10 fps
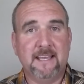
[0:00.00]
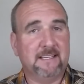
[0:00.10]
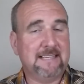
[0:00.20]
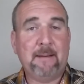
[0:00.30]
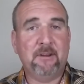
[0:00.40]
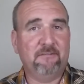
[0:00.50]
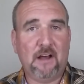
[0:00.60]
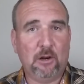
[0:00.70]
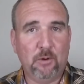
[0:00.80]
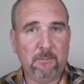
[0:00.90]
because I'm going to
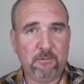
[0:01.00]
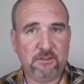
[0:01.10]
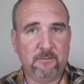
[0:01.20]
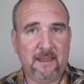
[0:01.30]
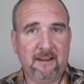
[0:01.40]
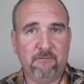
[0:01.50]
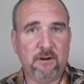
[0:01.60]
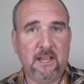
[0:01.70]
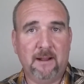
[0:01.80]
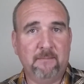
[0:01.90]
follow up with them
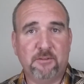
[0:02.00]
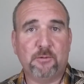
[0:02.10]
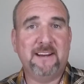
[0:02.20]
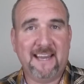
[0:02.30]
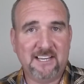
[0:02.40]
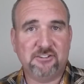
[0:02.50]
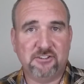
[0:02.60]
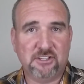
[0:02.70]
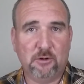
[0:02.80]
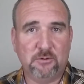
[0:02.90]
every 3 days or
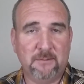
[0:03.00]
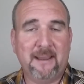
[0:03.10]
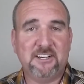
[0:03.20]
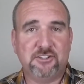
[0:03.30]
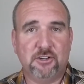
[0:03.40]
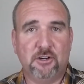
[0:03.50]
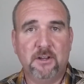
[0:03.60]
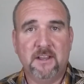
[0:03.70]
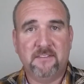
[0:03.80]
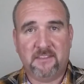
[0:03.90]
so to make sure
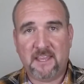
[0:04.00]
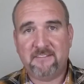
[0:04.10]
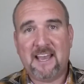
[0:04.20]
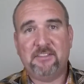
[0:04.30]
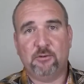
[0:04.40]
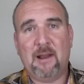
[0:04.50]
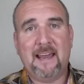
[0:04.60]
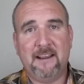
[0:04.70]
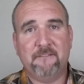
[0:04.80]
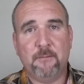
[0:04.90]
that they've got the
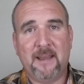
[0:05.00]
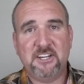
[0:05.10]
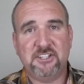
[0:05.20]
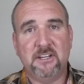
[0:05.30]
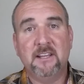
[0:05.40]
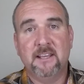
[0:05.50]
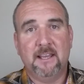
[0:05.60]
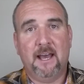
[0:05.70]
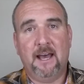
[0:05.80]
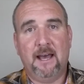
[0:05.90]
right information.
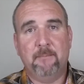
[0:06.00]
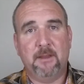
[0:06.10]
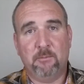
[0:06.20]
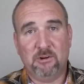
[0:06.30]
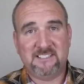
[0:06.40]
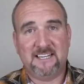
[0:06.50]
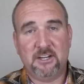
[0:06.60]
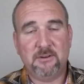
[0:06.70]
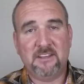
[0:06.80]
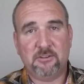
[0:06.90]
And once they
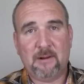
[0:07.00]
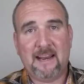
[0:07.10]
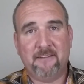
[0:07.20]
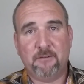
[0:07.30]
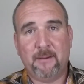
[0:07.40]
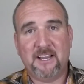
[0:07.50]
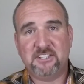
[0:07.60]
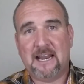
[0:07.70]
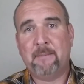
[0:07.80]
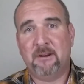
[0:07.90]
do get the right
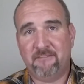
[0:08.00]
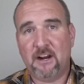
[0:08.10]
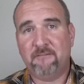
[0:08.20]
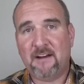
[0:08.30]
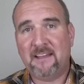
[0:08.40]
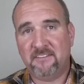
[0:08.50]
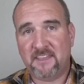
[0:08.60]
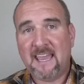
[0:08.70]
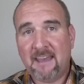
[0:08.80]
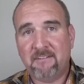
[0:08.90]
information, I'm going to verify that
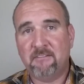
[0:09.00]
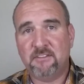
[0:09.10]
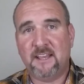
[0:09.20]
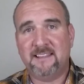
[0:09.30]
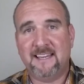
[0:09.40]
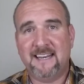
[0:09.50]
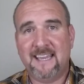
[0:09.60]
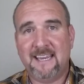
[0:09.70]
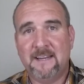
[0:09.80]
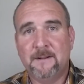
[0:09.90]
they have everything they
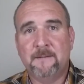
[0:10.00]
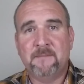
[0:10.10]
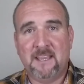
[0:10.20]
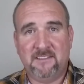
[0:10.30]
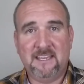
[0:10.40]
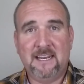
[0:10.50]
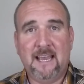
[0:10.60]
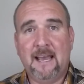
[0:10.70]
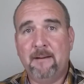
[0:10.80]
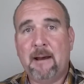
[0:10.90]
need. And then
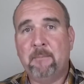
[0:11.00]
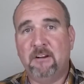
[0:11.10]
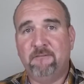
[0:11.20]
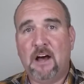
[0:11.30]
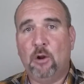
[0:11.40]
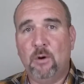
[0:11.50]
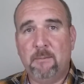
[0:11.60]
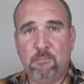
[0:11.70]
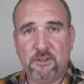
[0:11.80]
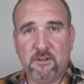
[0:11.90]
I'm going to follow
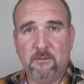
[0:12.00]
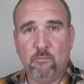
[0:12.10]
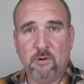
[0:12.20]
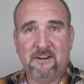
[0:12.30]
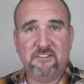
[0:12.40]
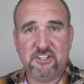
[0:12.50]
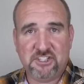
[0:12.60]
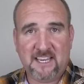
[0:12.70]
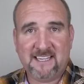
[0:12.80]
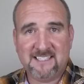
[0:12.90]
up with them whenever the
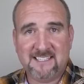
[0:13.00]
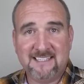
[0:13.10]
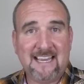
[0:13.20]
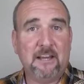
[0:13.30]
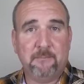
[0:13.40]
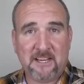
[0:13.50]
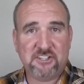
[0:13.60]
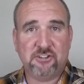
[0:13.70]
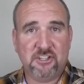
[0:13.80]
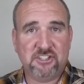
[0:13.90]
check is sent out, make
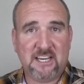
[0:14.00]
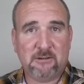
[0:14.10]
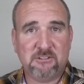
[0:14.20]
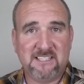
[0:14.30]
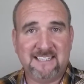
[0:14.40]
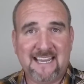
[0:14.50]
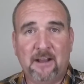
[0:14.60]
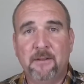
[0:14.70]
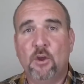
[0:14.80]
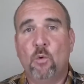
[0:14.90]
sure the check was sent
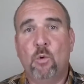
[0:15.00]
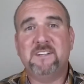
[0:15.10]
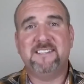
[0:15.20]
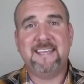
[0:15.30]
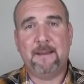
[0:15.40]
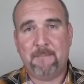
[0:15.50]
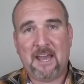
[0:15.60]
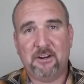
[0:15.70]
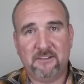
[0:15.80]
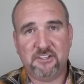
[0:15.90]
out, what's the
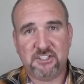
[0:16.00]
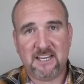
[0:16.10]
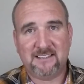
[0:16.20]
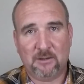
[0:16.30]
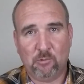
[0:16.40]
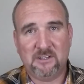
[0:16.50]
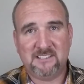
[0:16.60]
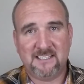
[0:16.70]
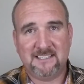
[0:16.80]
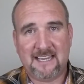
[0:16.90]
amount of the check that was
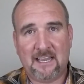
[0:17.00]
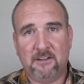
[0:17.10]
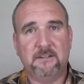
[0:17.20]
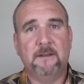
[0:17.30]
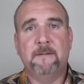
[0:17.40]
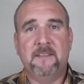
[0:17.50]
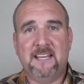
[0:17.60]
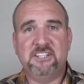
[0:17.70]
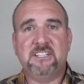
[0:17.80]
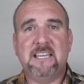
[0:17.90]
sent out,
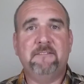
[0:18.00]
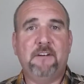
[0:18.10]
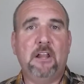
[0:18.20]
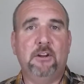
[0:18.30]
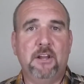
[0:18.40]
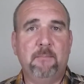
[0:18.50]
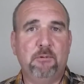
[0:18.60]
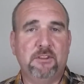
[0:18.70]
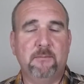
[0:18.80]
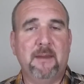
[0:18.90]
and just keep following up
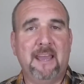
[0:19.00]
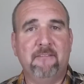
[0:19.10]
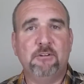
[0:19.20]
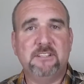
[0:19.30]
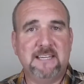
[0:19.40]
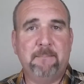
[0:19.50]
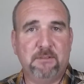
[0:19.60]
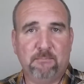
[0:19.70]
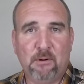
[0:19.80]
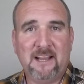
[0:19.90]
with them every step of
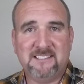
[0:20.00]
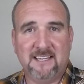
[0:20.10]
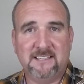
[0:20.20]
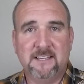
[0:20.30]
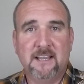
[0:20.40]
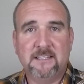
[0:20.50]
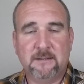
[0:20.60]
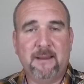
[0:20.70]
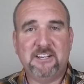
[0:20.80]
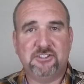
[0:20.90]
the process to
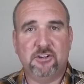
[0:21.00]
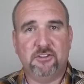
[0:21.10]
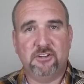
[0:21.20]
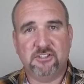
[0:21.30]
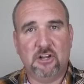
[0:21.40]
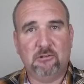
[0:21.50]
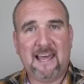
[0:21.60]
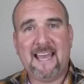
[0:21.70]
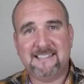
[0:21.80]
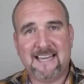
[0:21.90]
make sure there's no
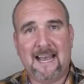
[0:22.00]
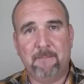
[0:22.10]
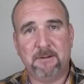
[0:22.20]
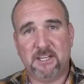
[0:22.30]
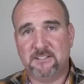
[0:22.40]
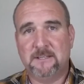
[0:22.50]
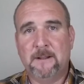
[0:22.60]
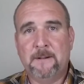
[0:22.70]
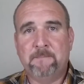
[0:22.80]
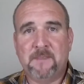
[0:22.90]
lag time. Because
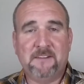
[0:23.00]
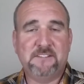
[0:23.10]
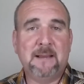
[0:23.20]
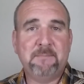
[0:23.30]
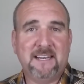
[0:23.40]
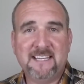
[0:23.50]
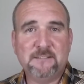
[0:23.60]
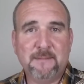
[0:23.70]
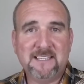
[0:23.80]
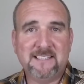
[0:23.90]
if something is
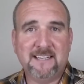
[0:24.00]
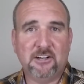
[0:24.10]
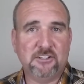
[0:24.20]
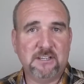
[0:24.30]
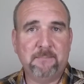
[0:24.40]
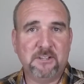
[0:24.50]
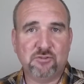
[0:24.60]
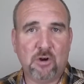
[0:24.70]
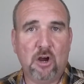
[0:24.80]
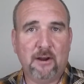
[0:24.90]
missing or something's
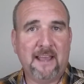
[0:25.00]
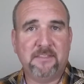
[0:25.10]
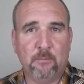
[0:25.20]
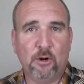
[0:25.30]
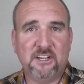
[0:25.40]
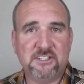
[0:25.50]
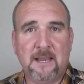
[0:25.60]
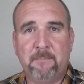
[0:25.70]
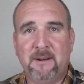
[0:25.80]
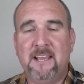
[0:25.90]
wrong at the mortgage
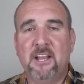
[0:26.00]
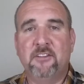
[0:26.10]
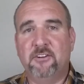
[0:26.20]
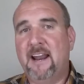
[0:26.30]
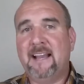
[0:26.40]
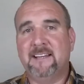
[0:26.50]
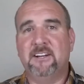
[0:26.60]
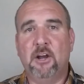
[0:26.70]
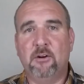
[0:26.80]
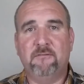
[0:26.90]
company, they're not going to
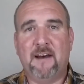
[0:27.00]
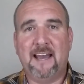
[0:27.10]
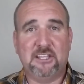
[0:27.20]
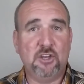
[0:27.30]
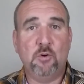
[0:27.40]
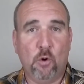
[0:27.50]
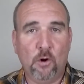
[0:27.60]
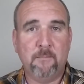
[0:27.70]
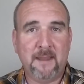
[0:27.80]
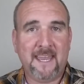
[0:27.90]
notify you
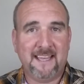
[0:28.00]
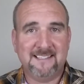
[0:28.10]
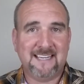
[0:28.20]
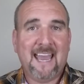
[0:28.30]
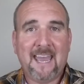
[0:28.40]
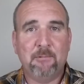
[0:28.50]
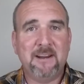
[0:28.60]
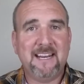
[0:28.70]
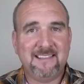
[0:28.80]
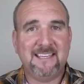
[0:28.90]
or me and say, hey, we
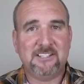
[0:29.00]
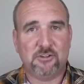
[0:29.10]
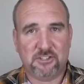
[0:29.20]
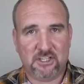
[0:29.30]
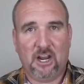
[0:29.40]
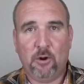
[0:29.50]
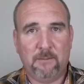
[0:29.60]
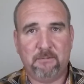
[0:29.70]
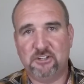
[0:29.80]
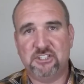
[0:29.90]
need this or it's going to hold
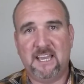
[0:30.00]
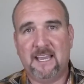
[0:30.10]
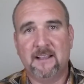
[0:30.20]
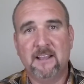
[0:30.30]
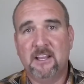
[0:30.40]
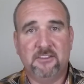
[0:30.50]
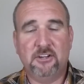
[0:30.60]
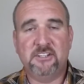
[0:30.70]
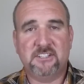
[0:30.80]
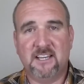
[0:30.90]
up your check. They're
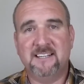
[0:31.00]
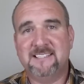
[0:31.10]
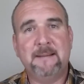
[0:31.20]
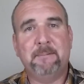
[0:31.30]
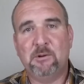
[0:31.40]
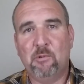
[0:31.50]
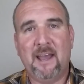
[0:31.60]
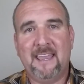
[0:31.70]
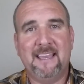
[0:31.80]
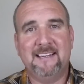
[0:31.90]
just going to simply
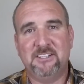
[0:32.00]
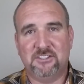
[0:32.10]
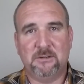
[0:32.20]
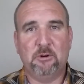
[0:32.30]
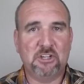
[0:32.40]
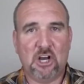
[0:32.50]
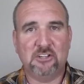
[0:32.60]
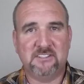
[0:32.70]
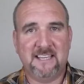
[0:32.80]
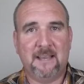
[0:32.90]
wait until someone
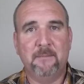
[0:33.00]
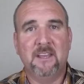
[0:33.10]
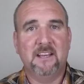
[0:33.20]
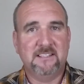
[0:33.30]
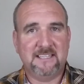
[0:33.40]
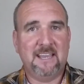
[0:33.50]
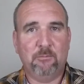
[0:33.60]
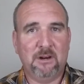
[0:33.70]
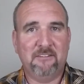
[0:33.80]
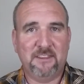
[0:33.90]
calls them to get
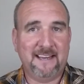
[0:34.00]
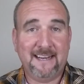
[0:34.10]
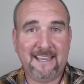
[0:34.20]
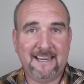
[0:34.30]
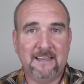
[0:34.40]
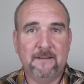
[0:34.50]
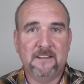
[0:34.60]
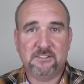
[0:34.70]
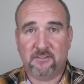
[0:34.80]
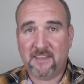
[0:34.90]
whatever they need.
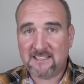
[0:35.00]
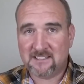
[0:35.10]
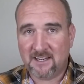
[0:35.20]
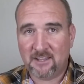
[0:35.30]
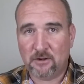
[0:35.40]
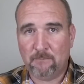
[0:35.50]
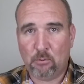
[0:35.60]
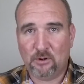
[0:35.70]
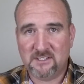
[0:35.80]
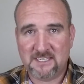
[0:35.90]
So that's another
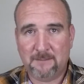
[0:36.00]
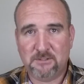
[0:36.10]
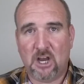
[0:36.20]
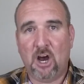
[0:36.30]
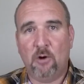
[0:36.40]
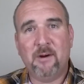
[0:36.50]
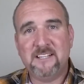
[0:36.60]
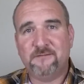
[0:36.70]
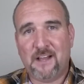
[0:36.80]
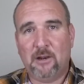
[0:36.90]
important tip, to
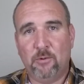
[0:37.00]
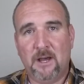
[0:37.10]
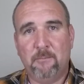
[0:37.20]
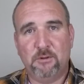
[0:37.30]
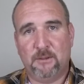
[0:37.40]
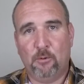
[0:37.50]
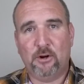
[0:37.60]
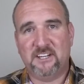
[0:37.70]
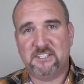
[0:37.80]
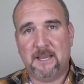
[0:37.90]
always follow up with the
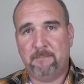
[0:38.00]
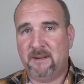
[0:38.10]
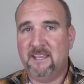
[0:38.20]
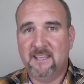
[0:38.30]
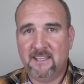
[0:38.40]
mortgage company,